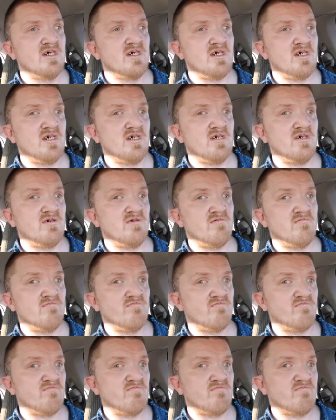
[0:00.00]
Um,
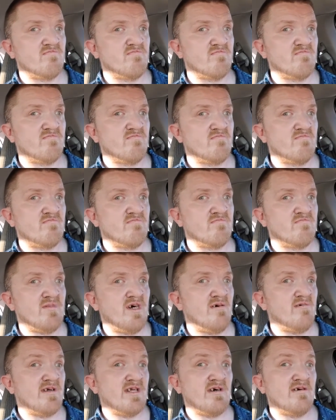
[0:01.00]

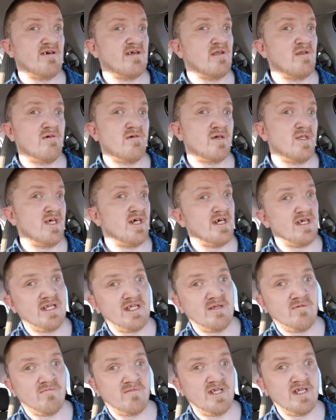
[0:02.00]
I was also looking at
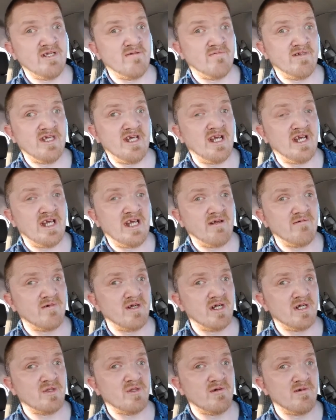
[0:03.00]
some cheap JK
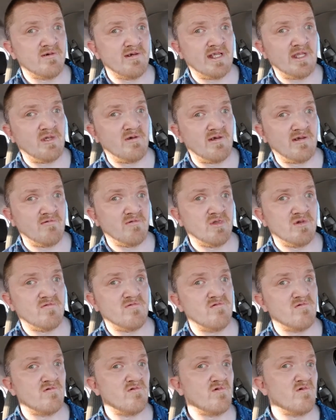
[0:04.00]
Wranglers. Those were the
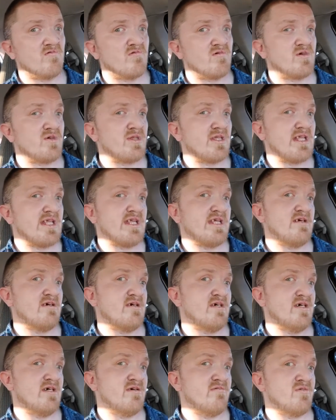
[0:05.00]
4-door ones.
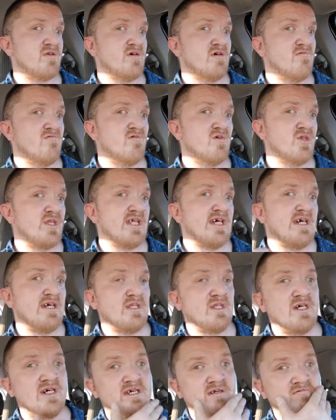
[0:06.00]
The ones I
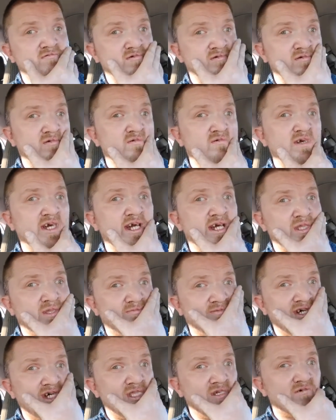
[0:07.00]
liked had the
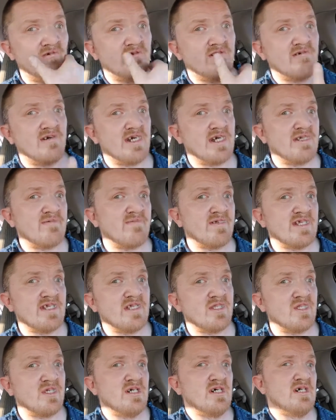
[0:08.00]
manual
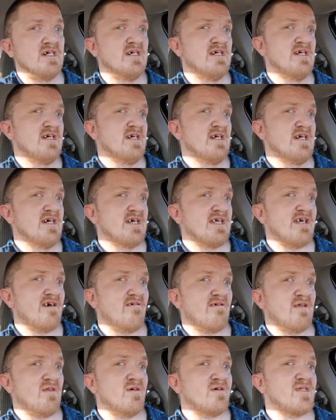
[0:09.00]
transmission. So I
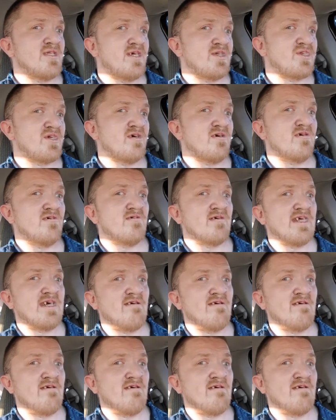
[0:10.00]
was looking at those.